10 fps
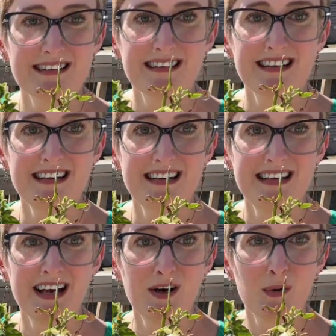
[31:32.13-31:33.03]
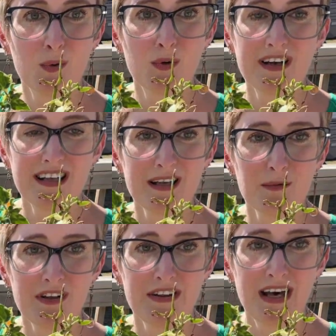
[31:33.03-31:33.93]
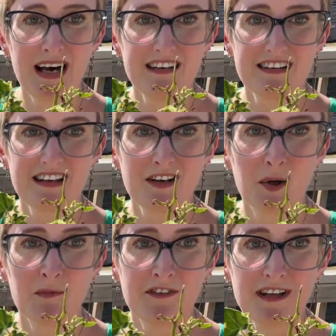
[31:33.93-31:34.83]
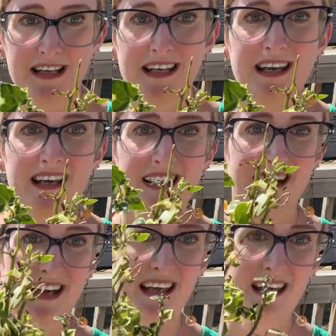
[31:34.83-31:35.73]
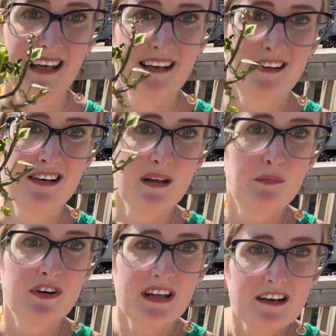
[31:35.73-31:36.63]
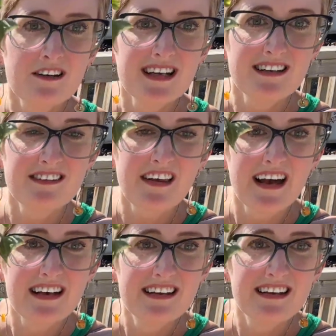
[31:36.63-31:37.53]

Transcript: No, it will not, and hopefully I can get it looking prettier inside.